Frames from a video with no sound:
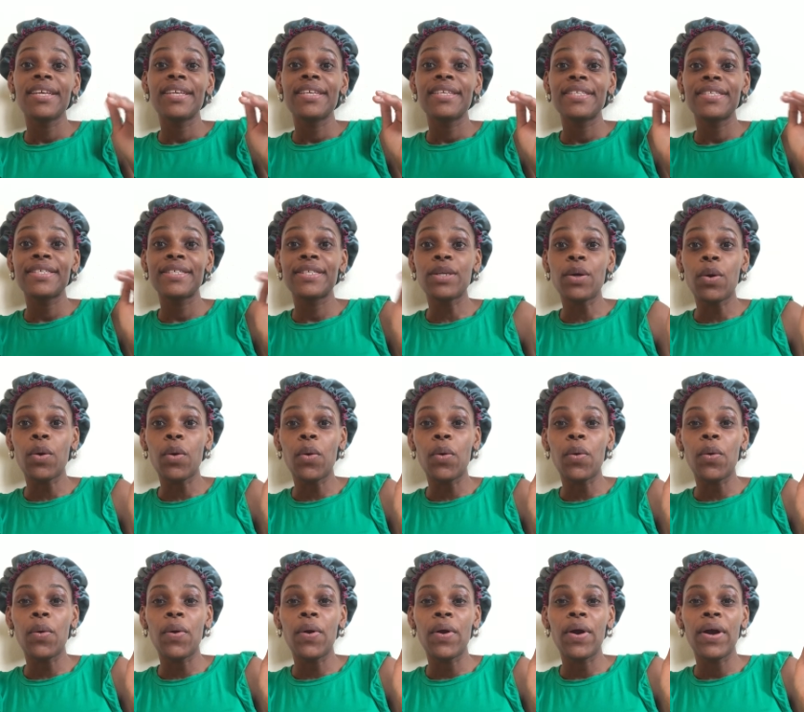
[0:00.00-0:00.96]

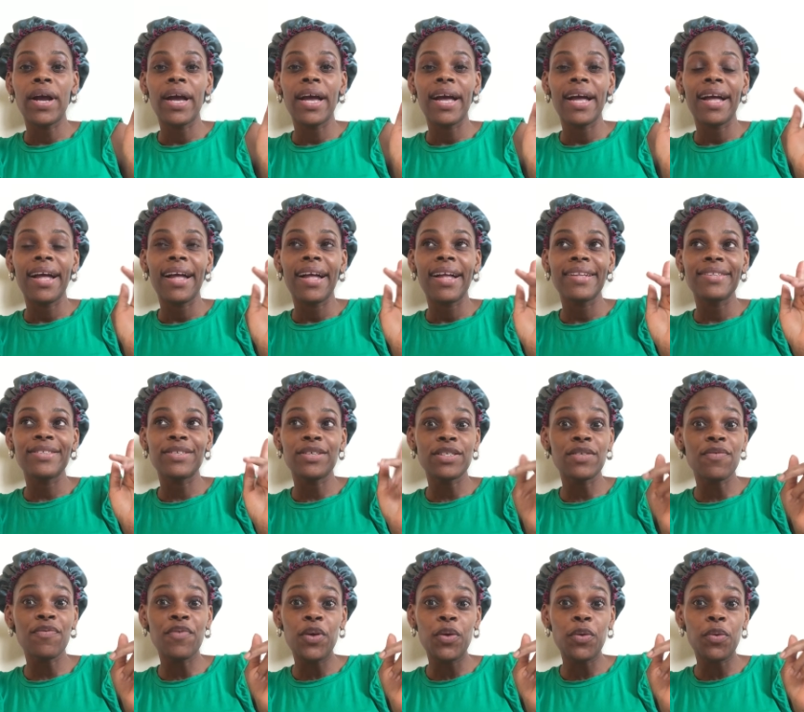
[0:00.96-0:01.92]
So
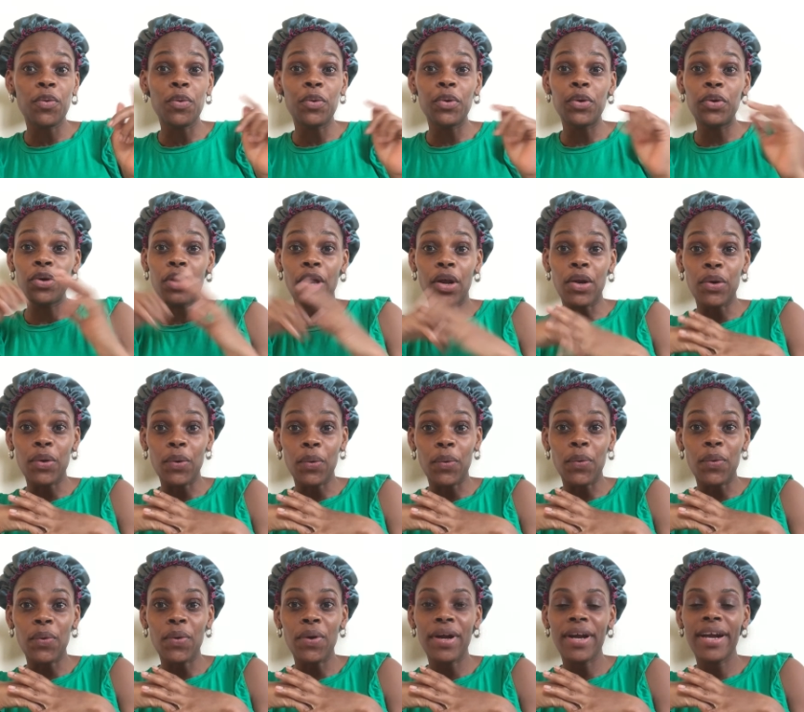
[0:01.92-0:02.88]
those of you who do not
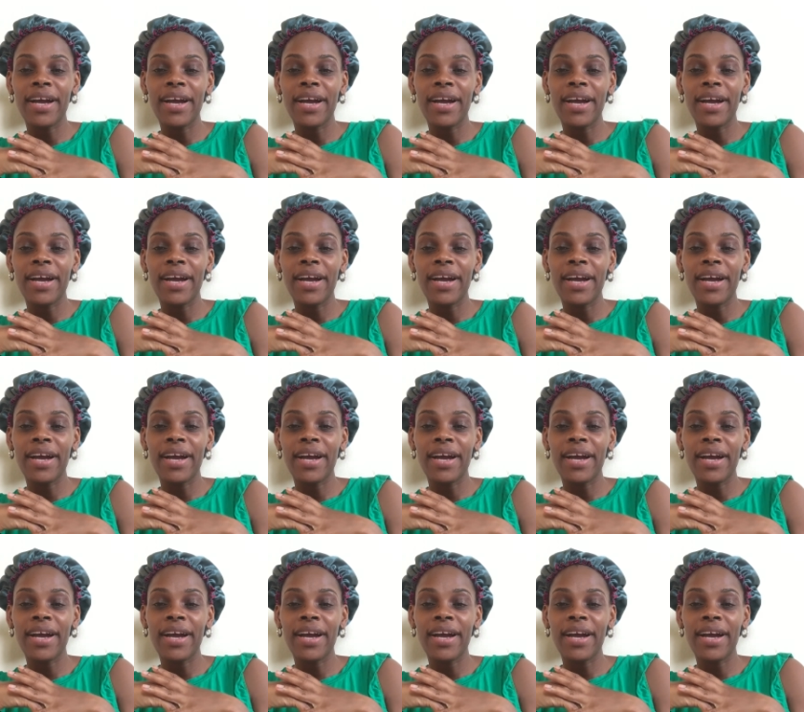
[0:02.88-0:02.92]
know,